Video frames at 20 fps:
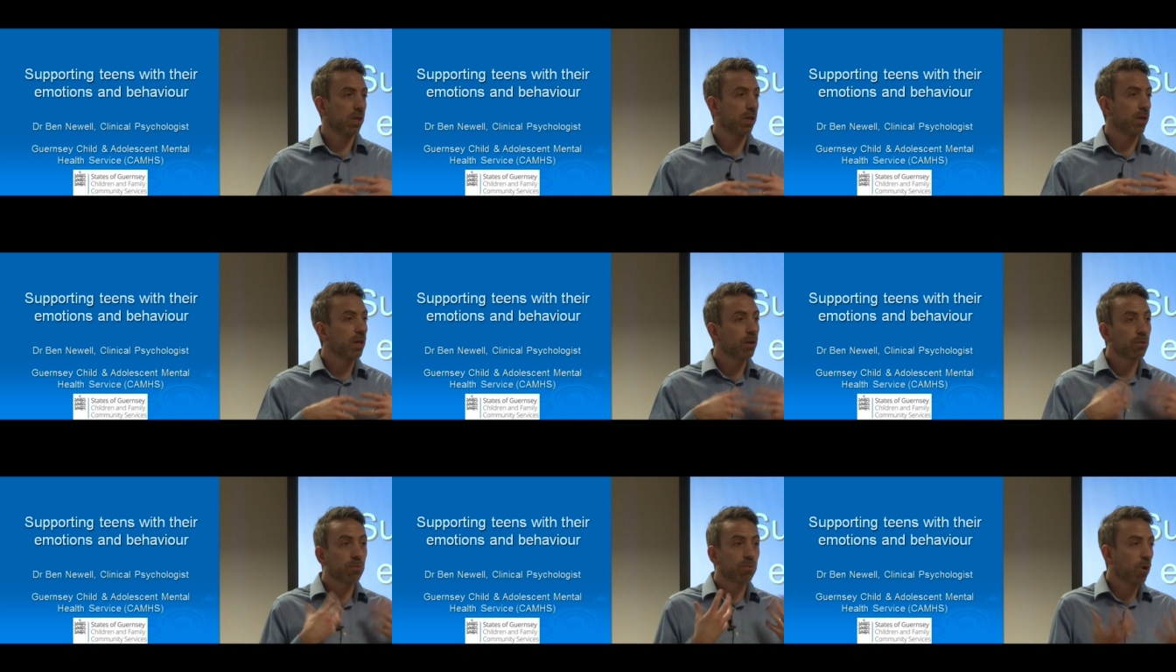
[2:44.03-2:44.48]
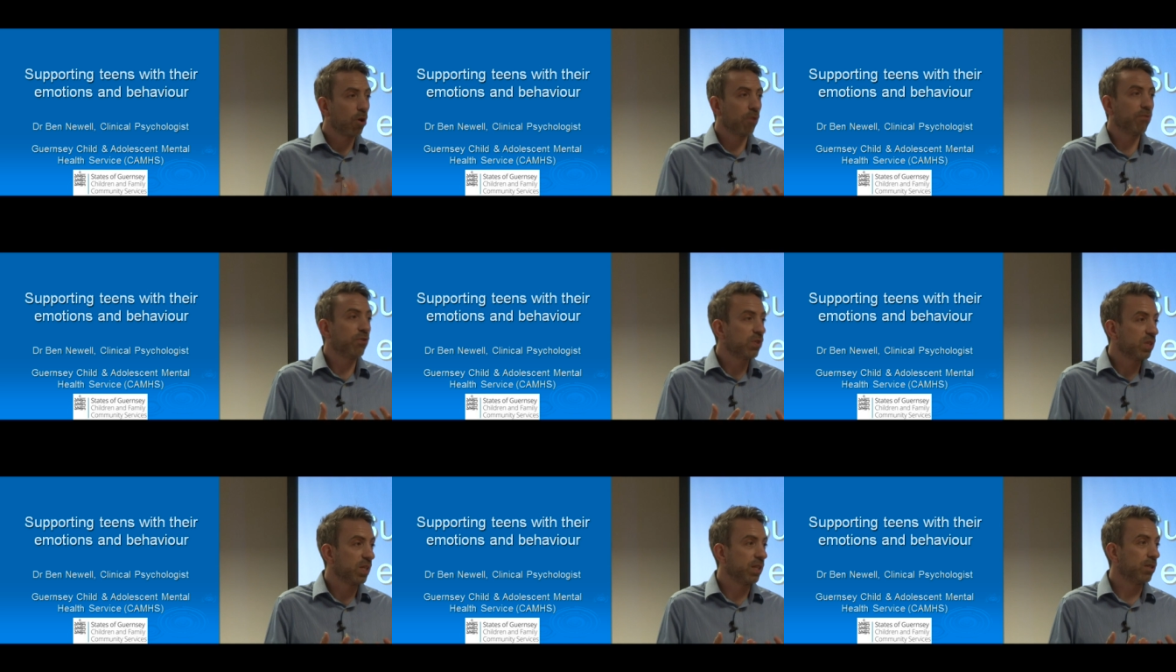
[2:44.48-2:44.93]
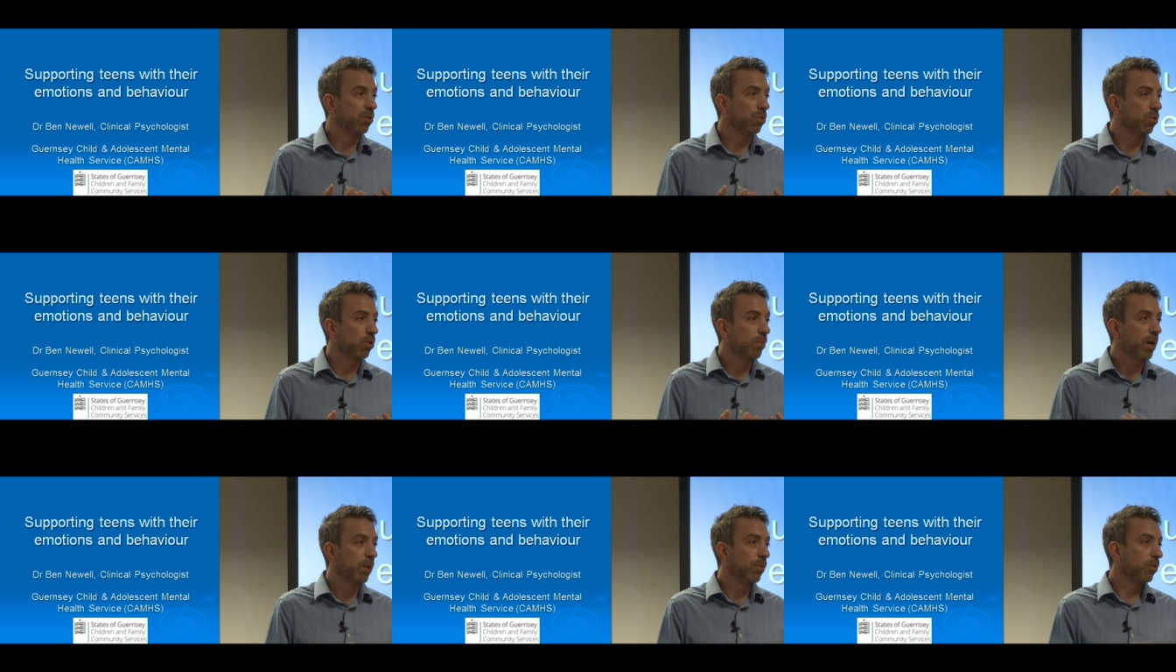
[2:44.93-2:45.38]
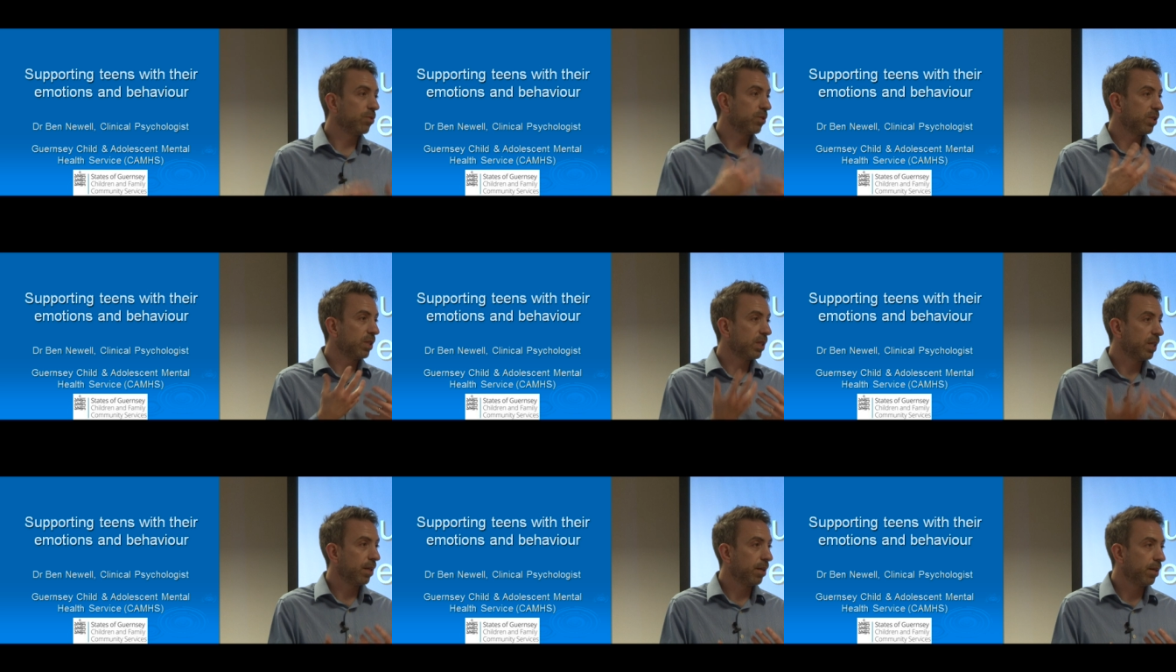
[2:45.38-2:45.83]
they'll obviously talk about wanting
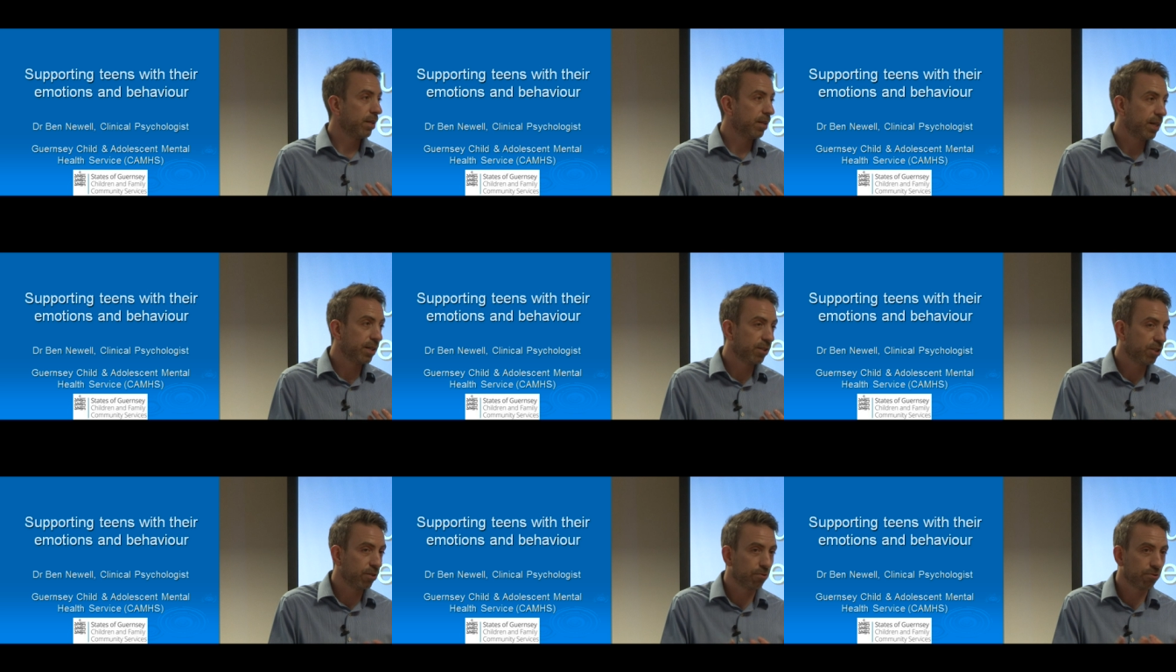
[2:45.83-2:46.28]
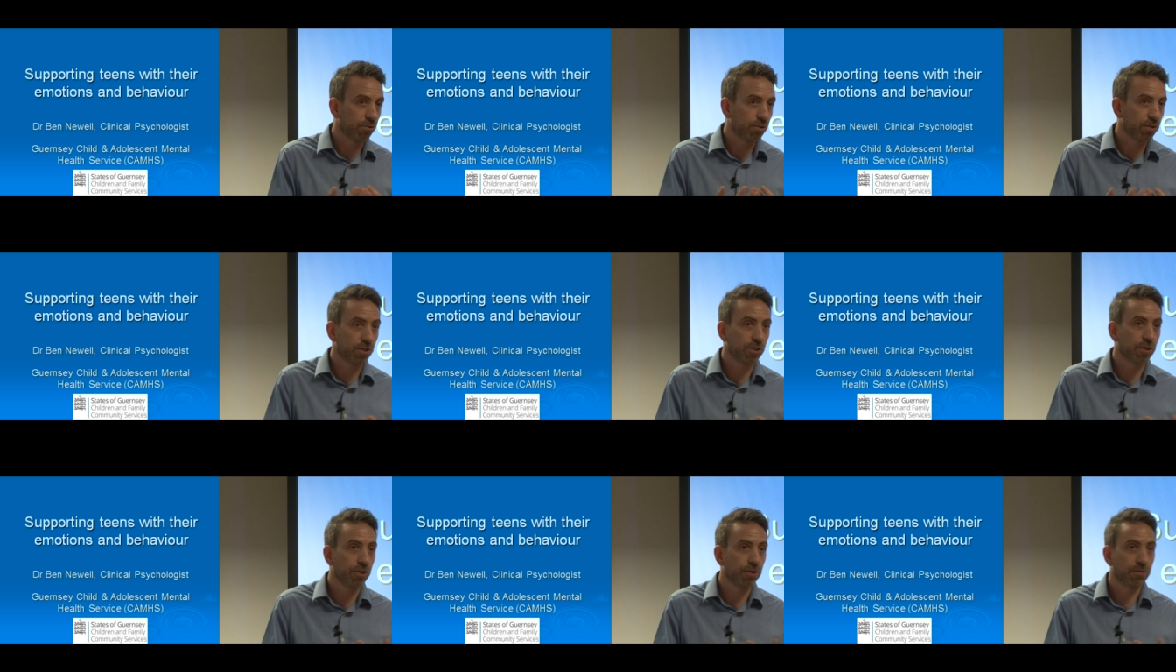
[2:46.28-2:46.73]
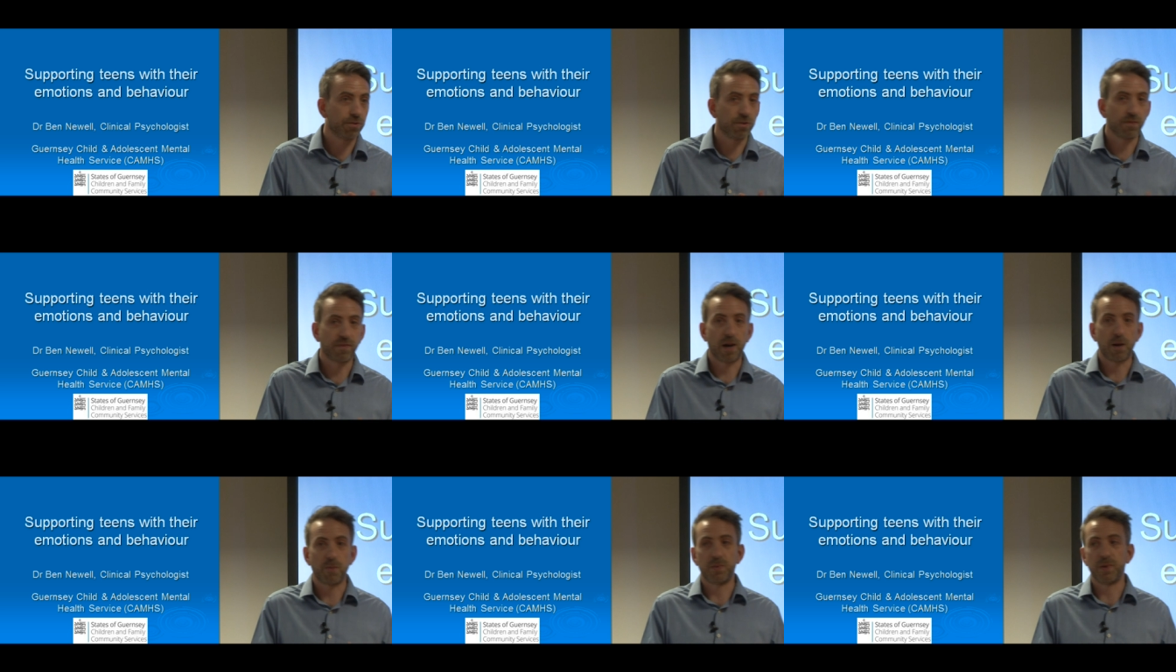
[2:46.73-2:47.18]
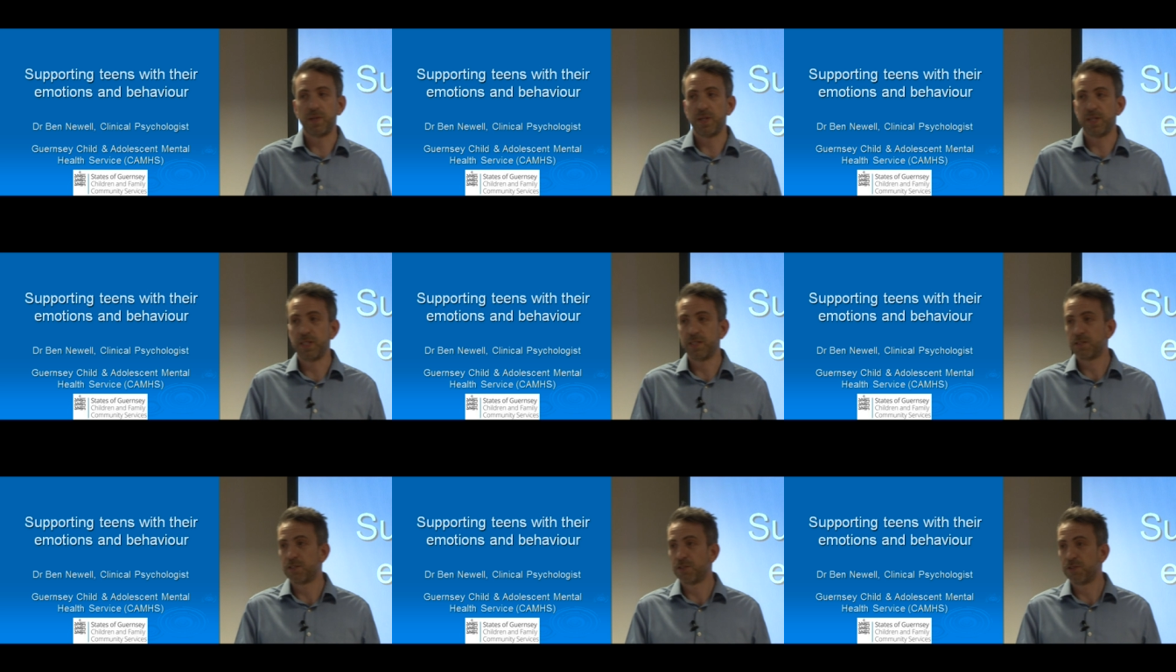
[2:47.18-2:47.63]
their children to develop it
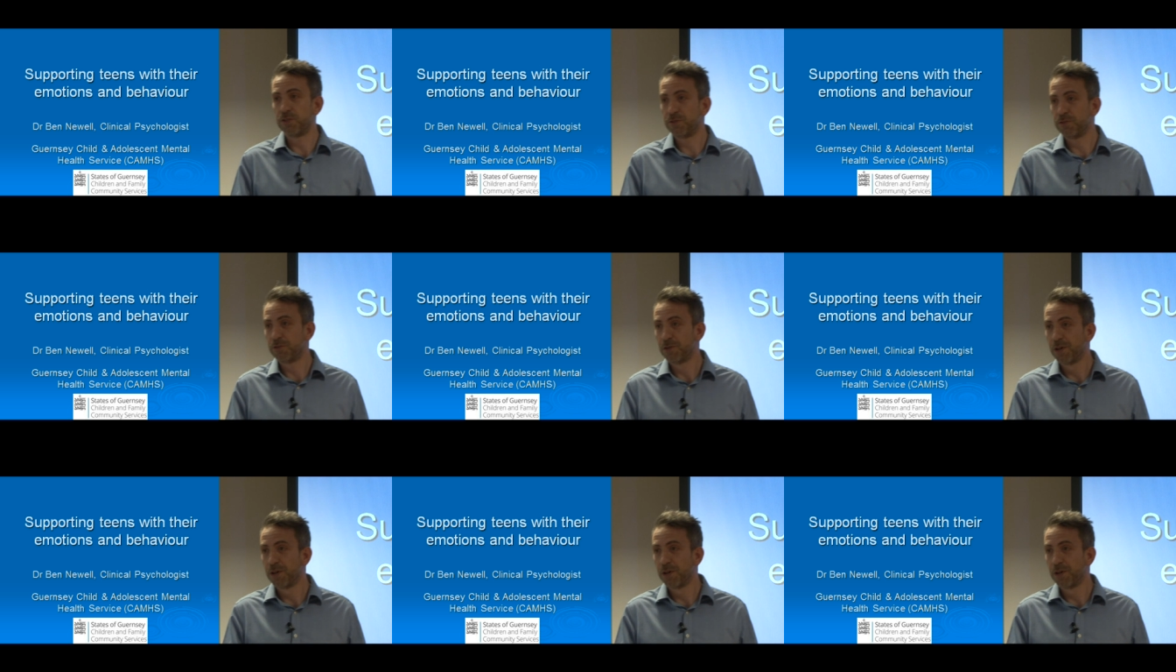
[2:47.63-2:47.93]
into